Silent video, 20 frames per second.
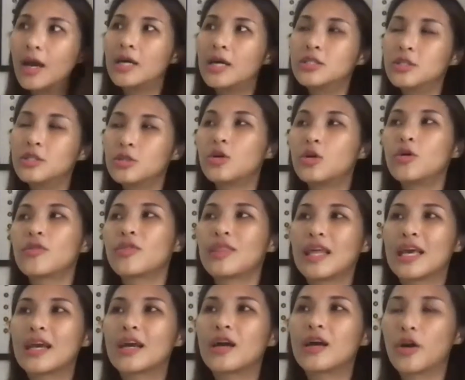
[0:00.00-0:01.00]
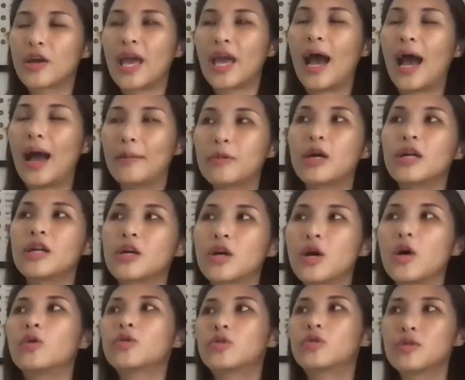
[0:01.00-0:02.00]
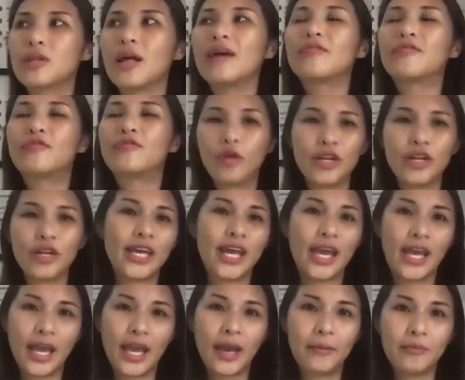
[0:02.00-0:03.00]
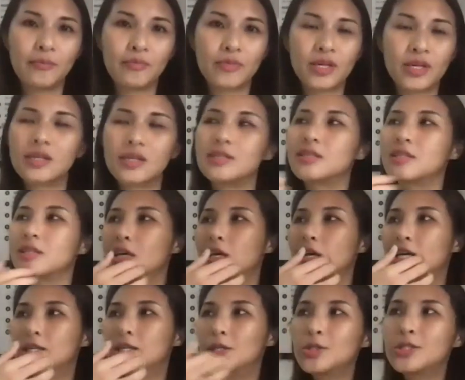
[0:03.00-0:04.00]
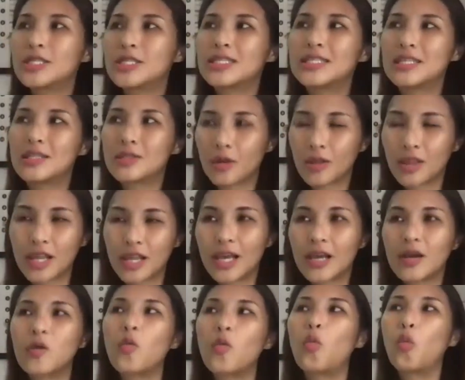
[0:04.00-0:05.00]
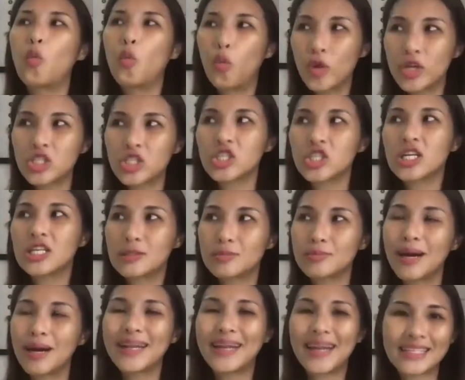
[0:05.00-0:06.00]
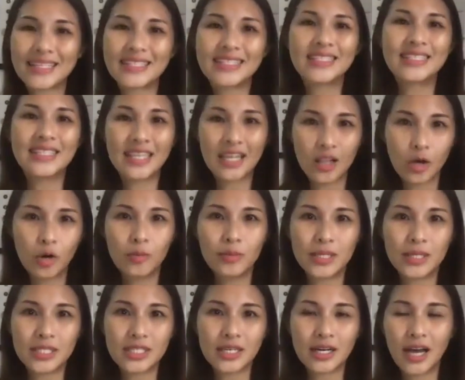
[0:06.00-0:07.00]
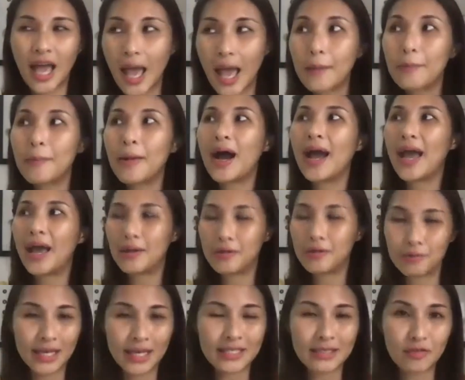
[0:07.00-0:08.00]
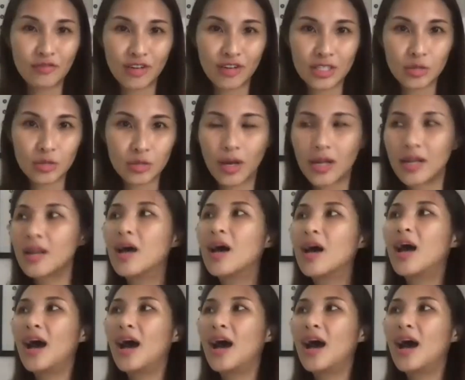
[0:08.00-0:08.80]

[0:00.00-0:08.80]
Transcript: You don't think, okay, I'm going to go to like 40 km, because you just need to think, which is my next kilometer? Am I at my first one?